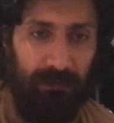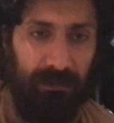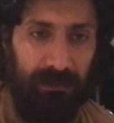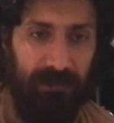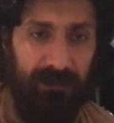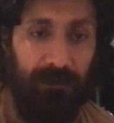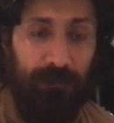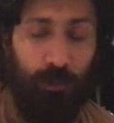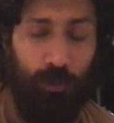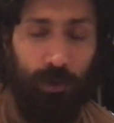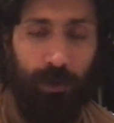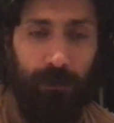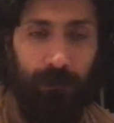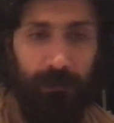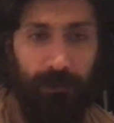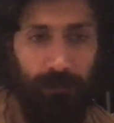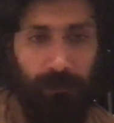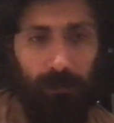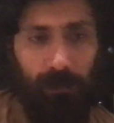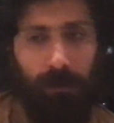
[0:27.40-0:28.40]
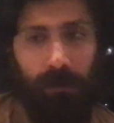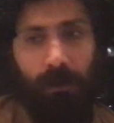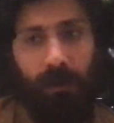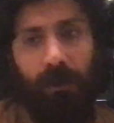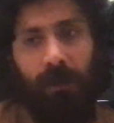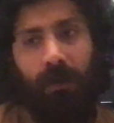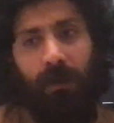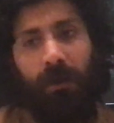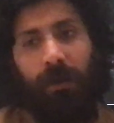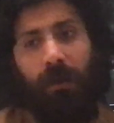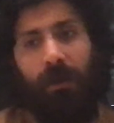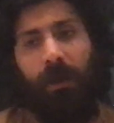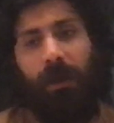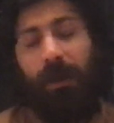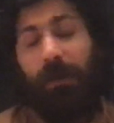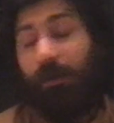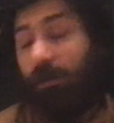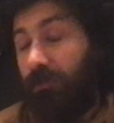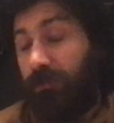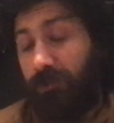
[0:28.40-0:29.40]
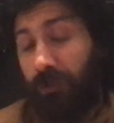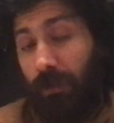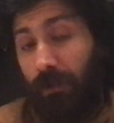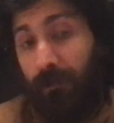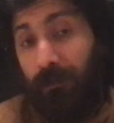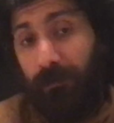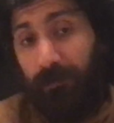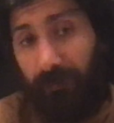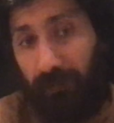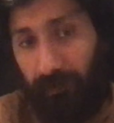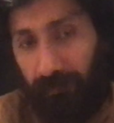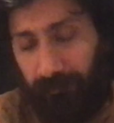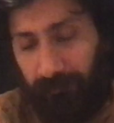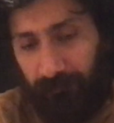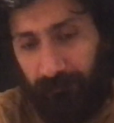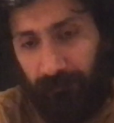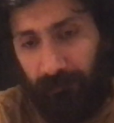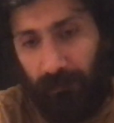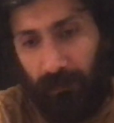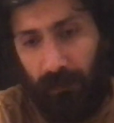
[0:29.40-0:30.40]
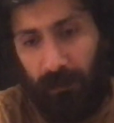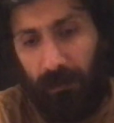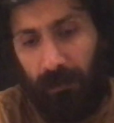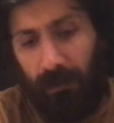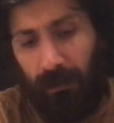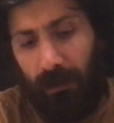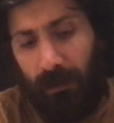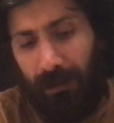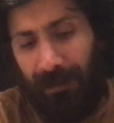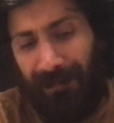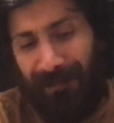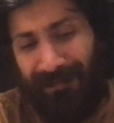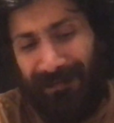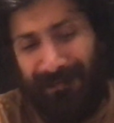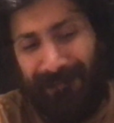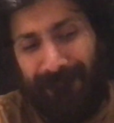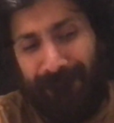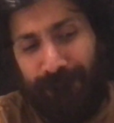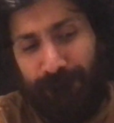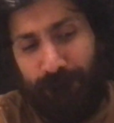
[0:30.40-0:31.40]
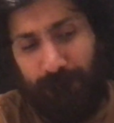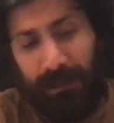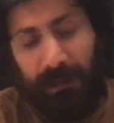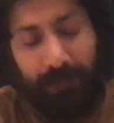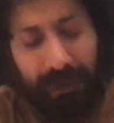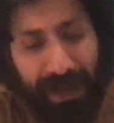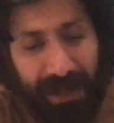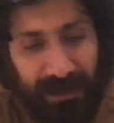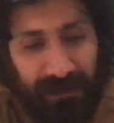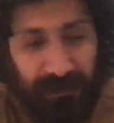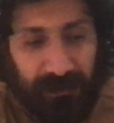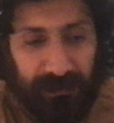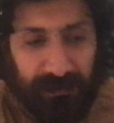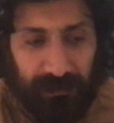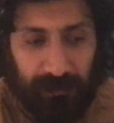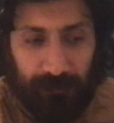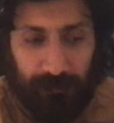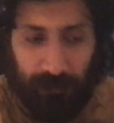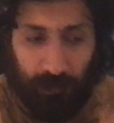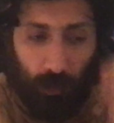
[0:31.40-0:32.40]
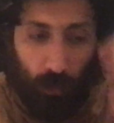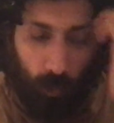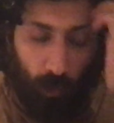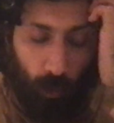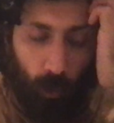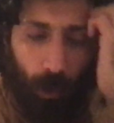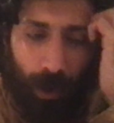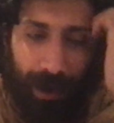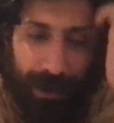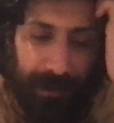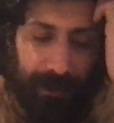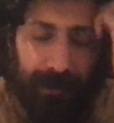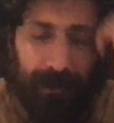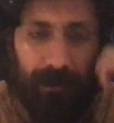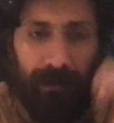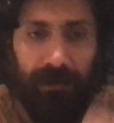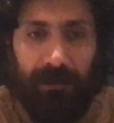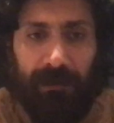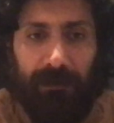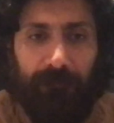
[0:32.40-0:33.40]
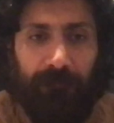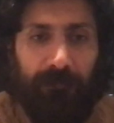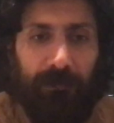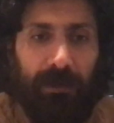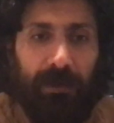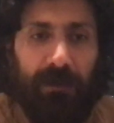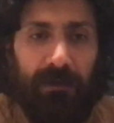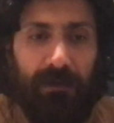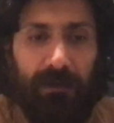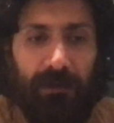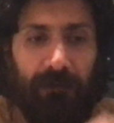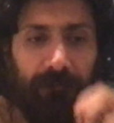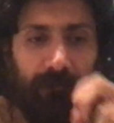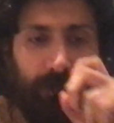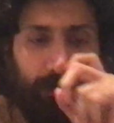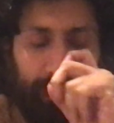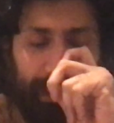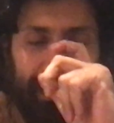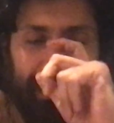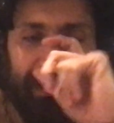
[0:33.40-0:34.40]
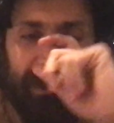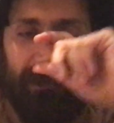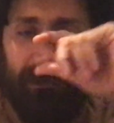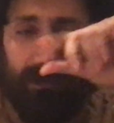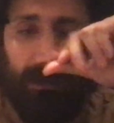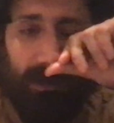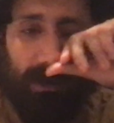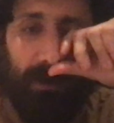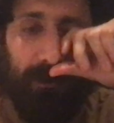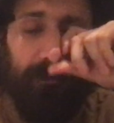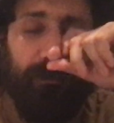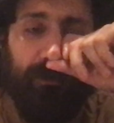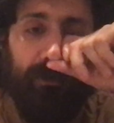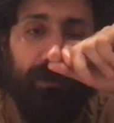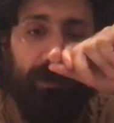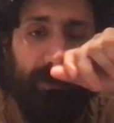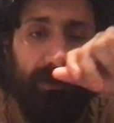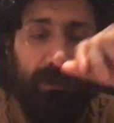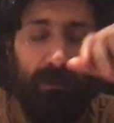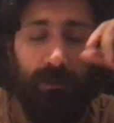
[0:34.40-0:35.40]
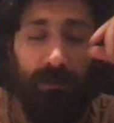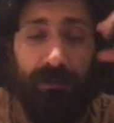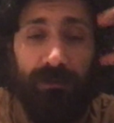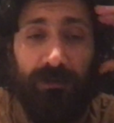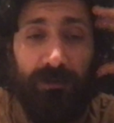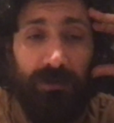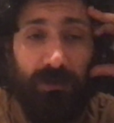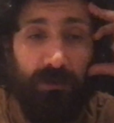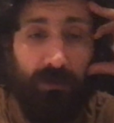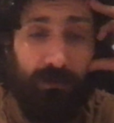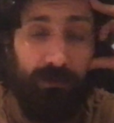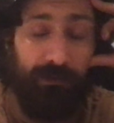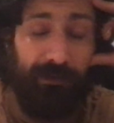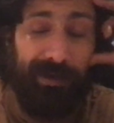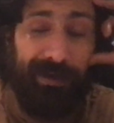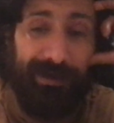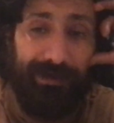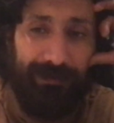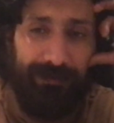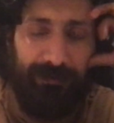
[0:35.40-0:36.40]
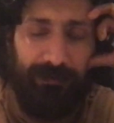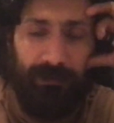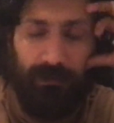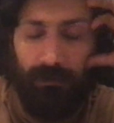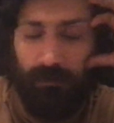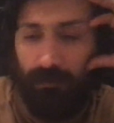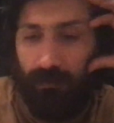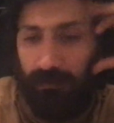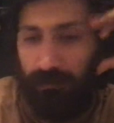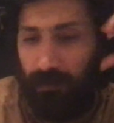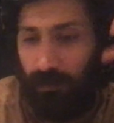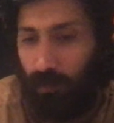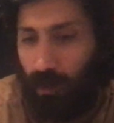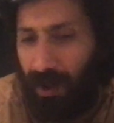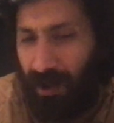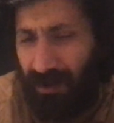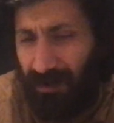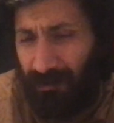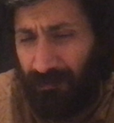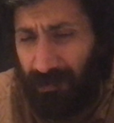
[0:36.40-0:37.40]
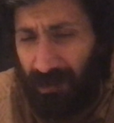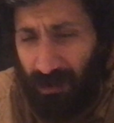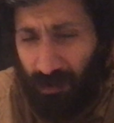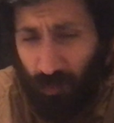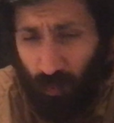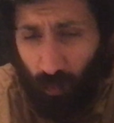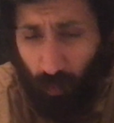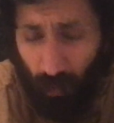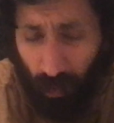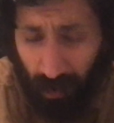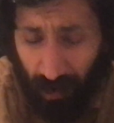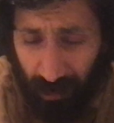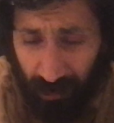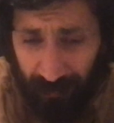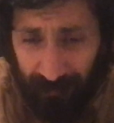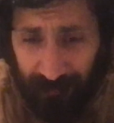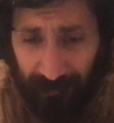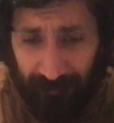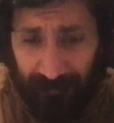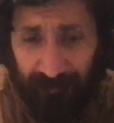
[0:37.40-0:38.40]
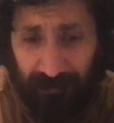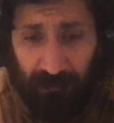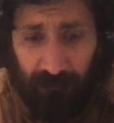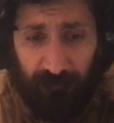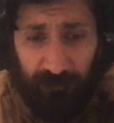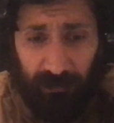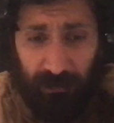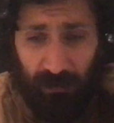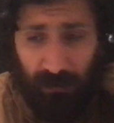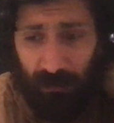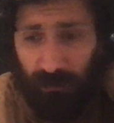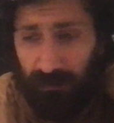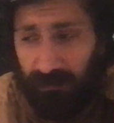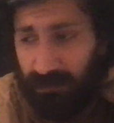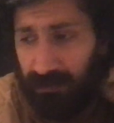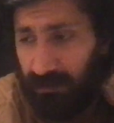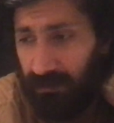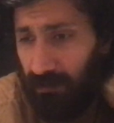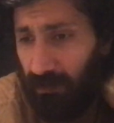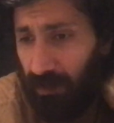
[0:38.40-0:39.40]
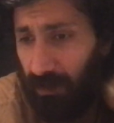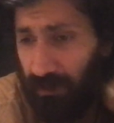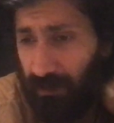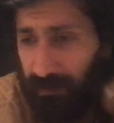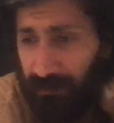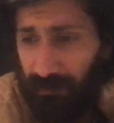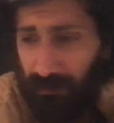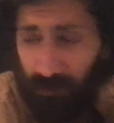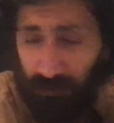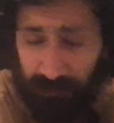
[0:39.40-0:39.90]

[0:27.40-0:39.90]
deporting people, and also other things. Let me ask you something. Why, if the rest of the country was so great, then how come not one TV not